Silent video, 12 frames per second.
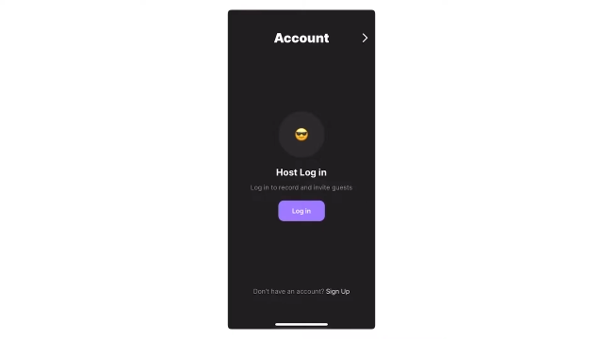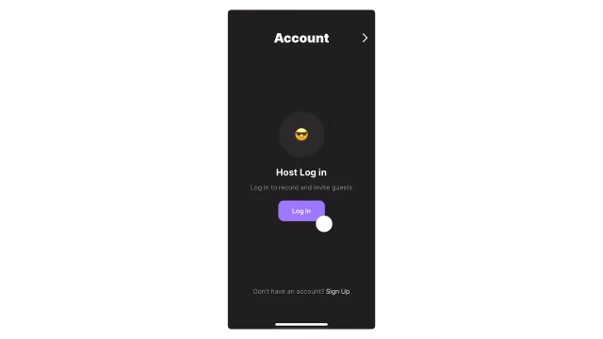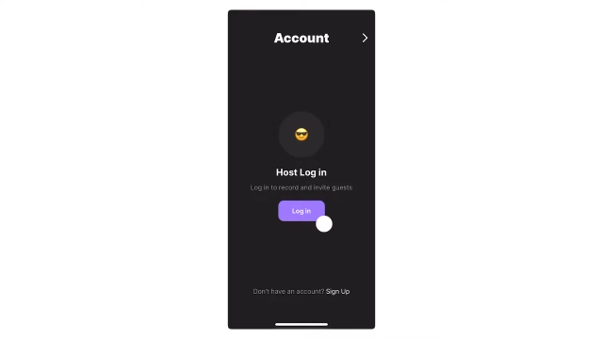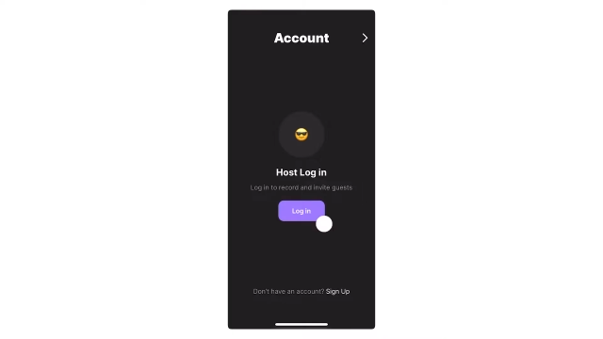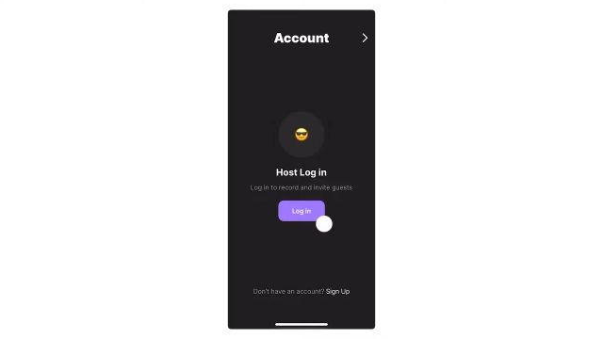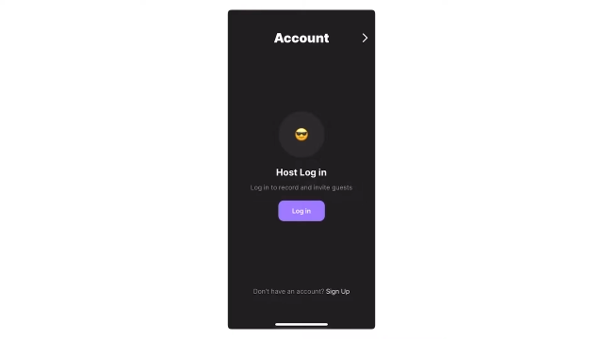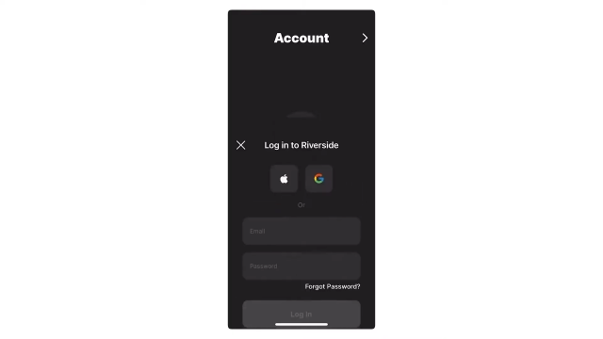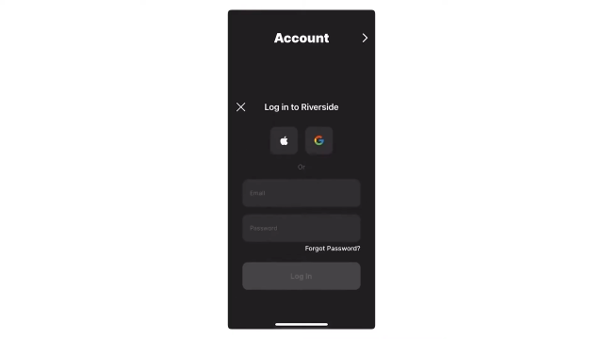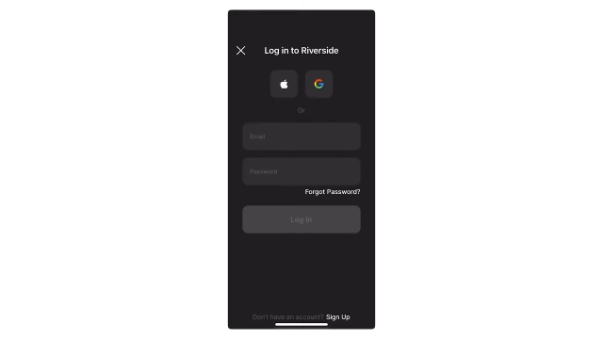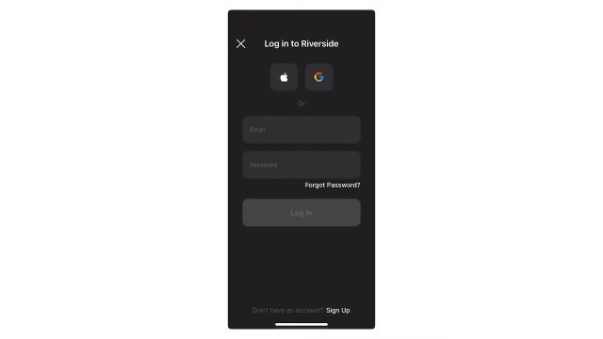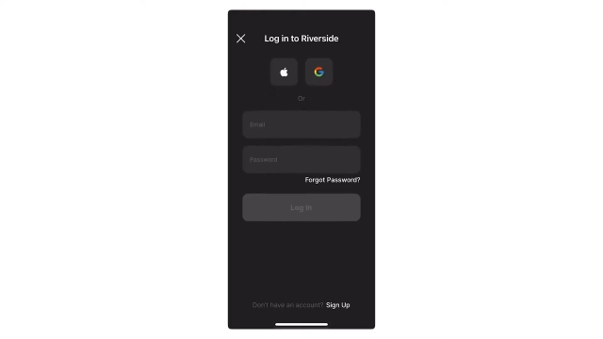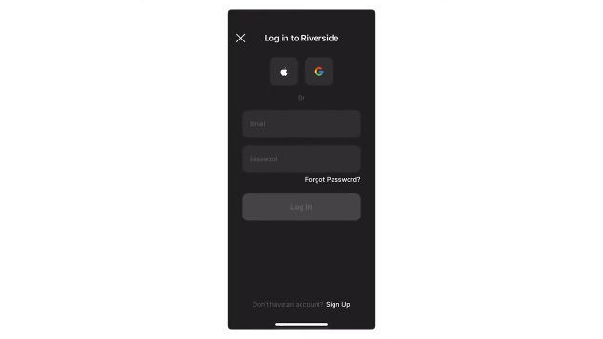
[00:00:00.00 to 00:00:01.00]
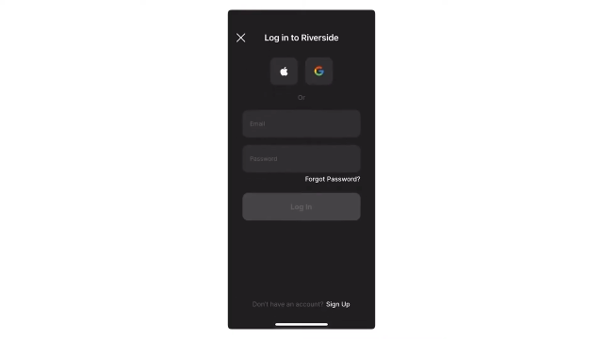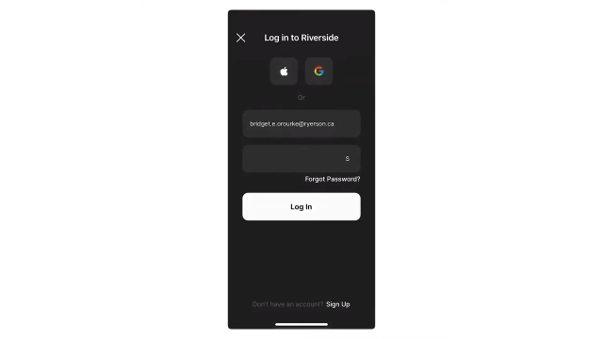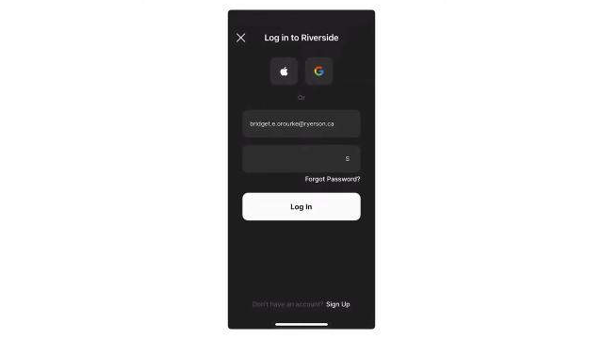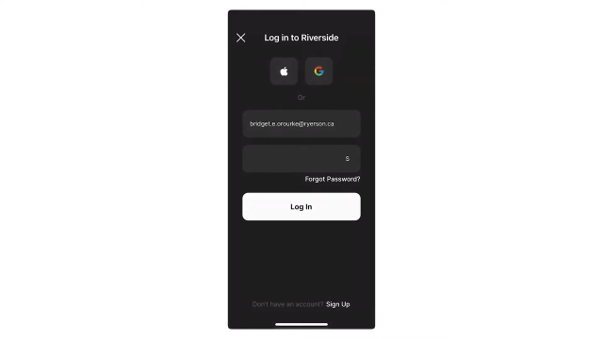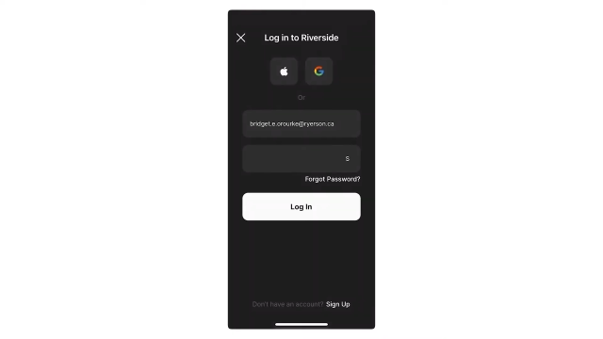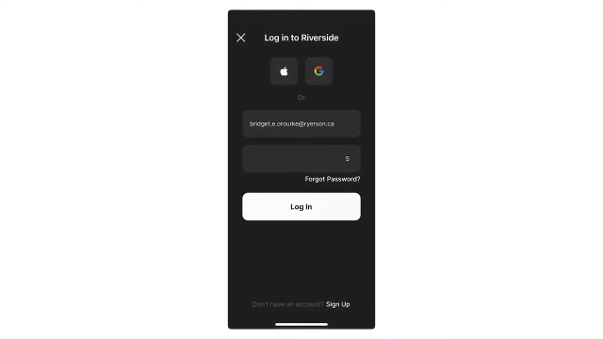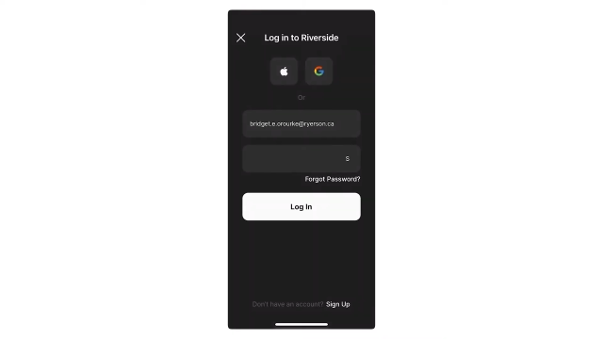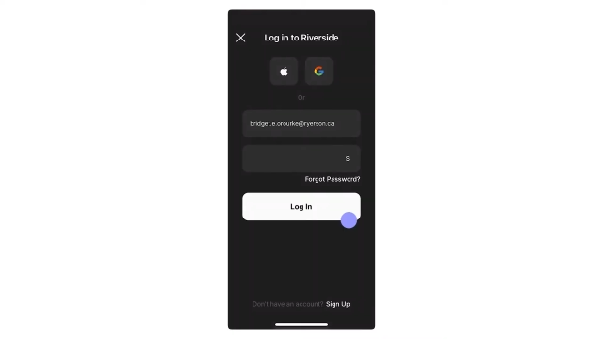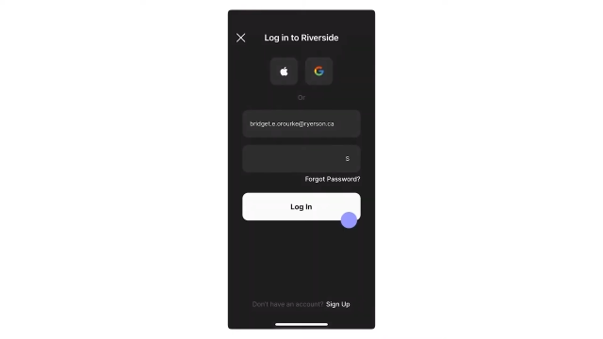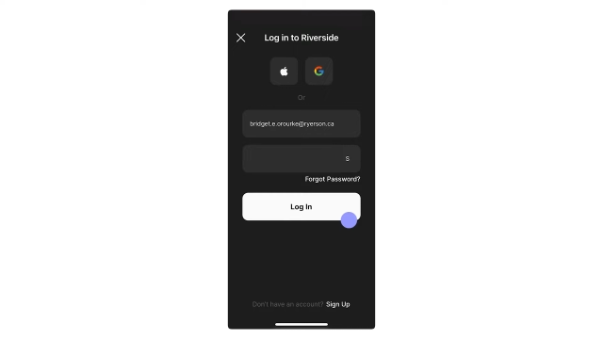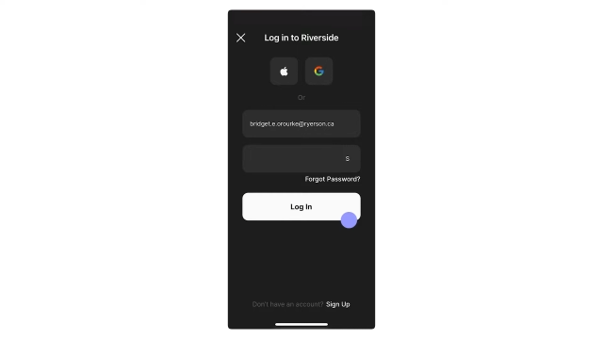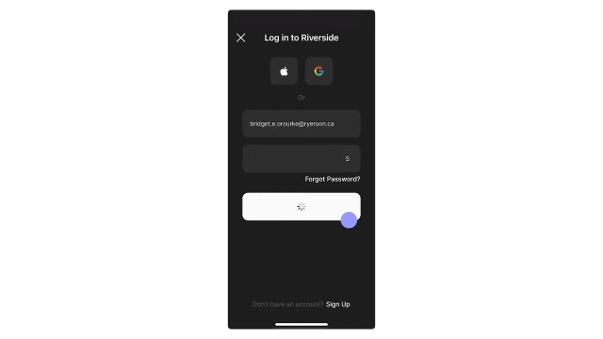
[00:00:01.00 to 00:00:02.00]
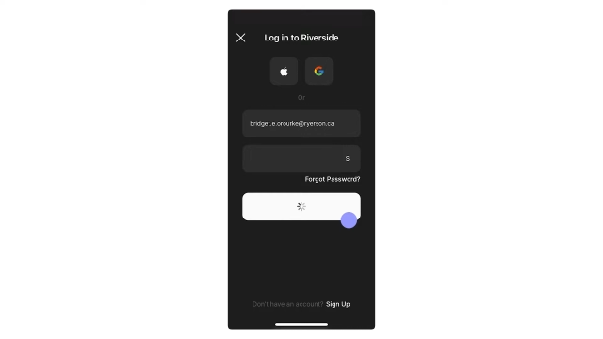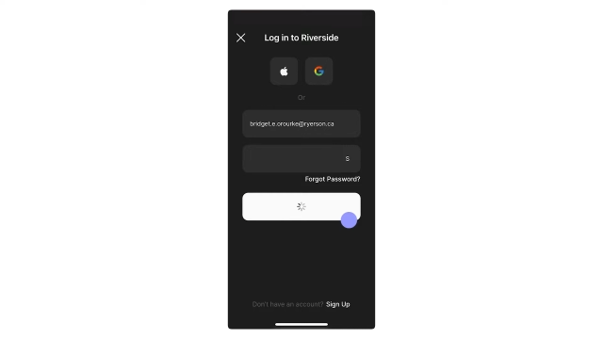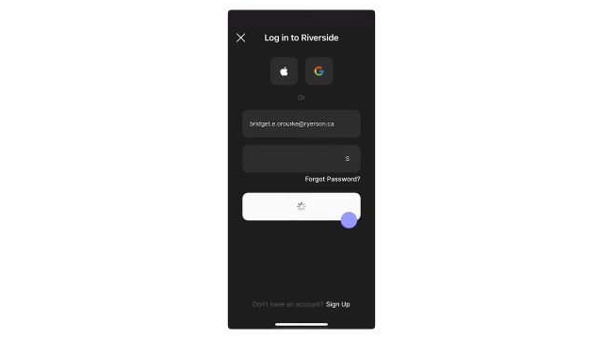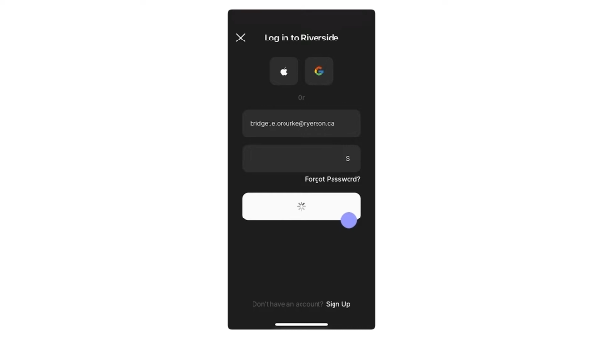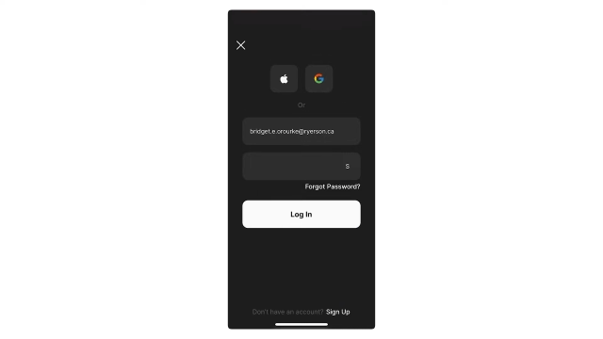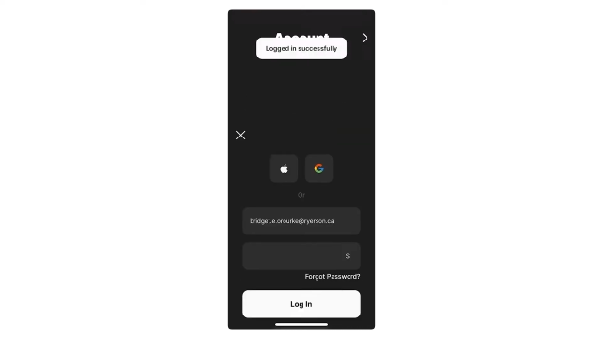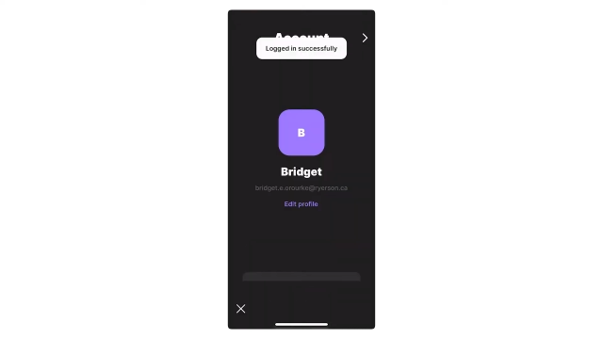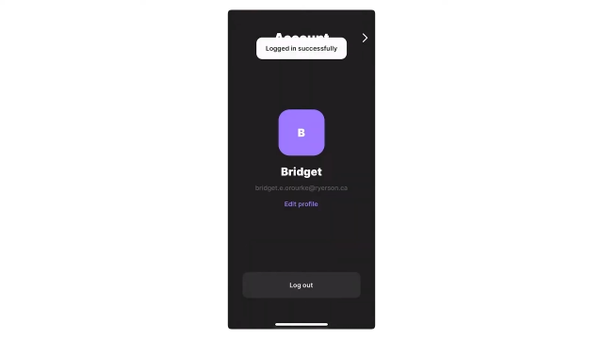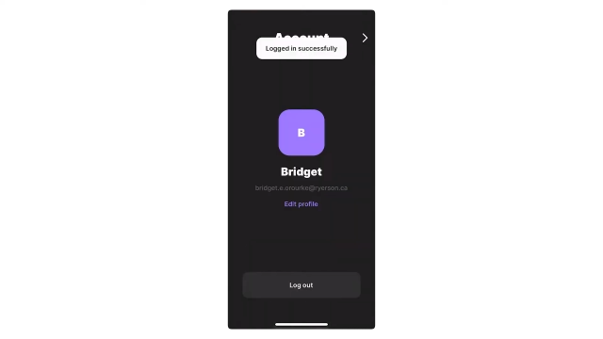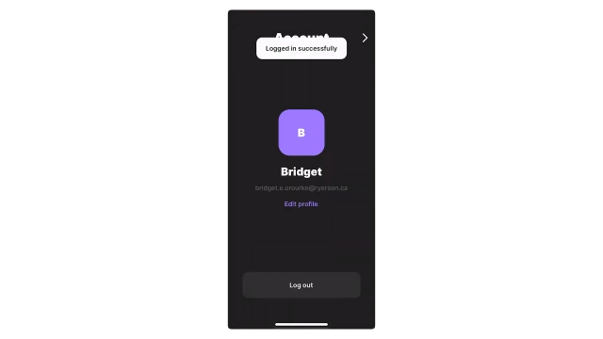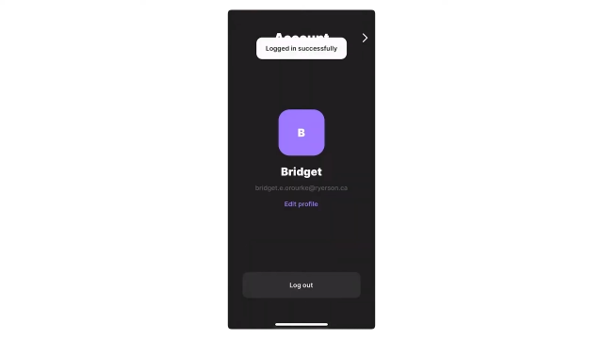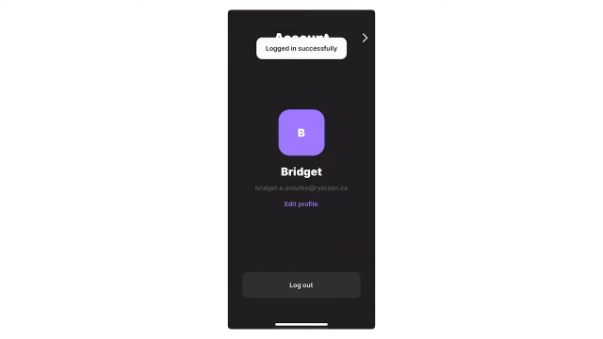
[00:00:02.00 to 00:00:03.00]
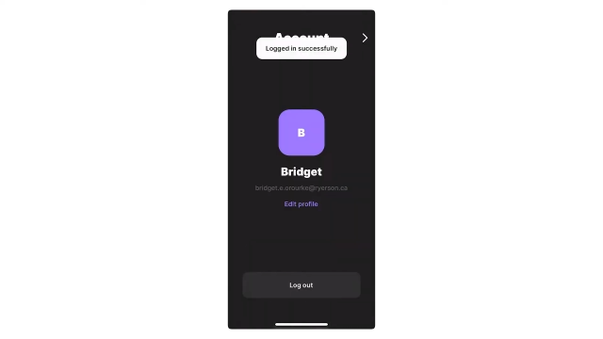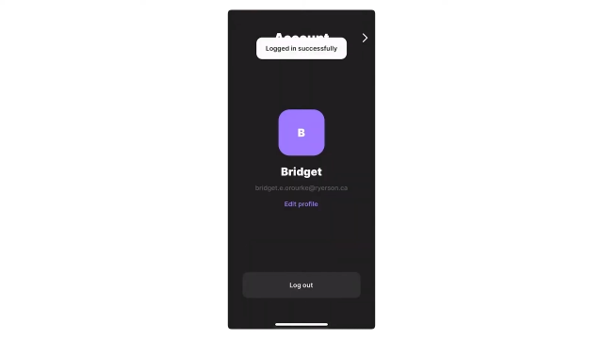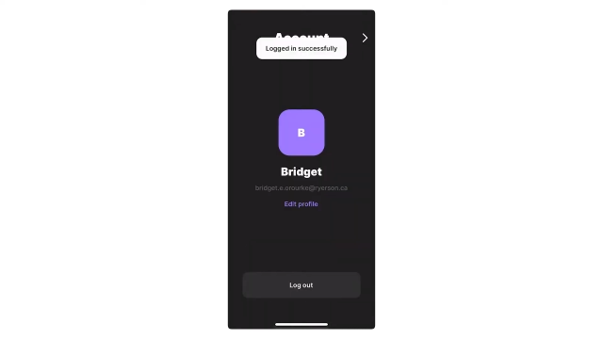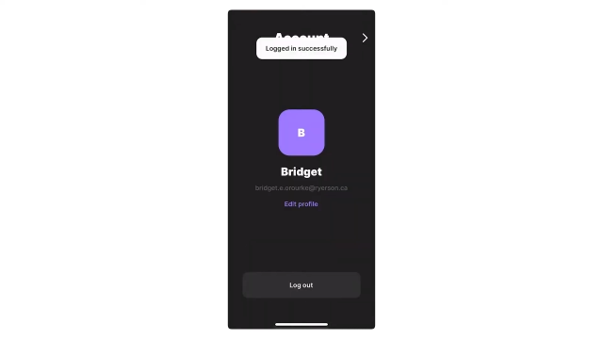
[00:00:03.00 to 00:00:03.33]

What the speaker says: No face is visible, so there are no lips to read.